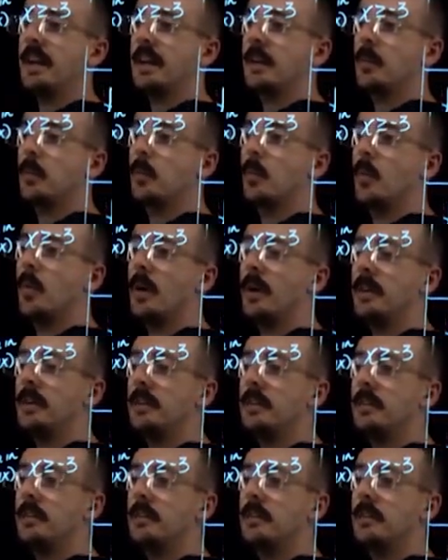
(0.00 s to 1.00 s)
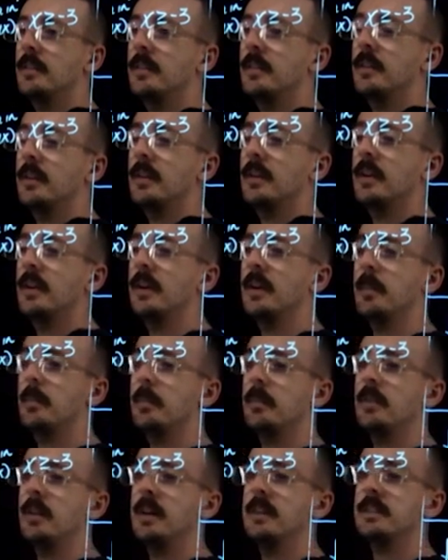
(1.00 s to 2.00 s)
I get 1
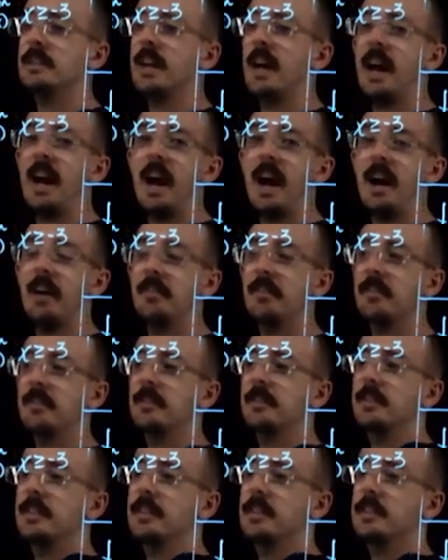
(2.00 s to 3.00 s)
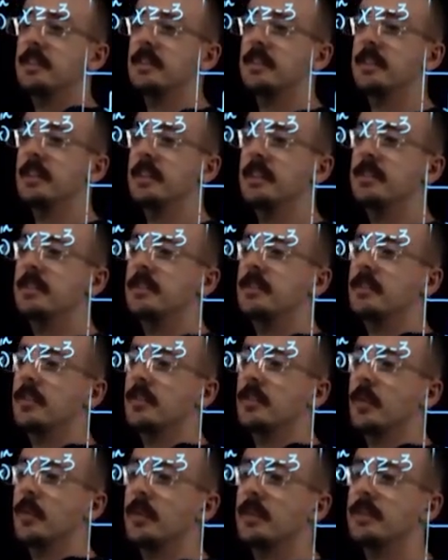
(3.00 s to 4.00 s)
plus a half. These, these
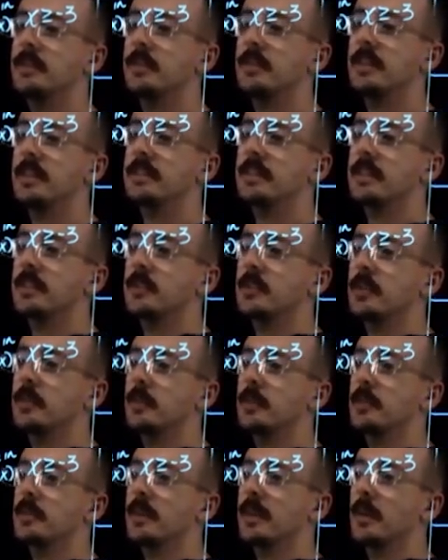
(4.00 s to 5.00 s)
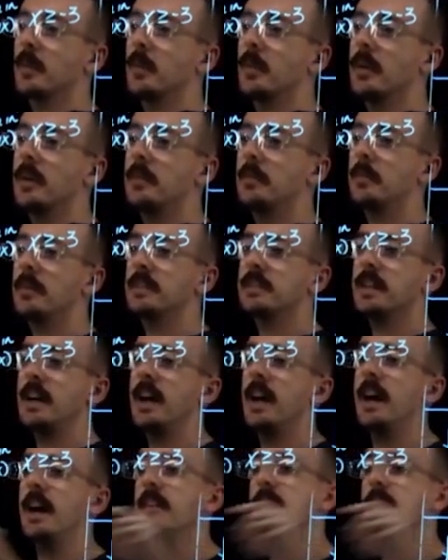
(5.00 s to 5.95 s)
are the only two things that contribute. So I get 1 plus a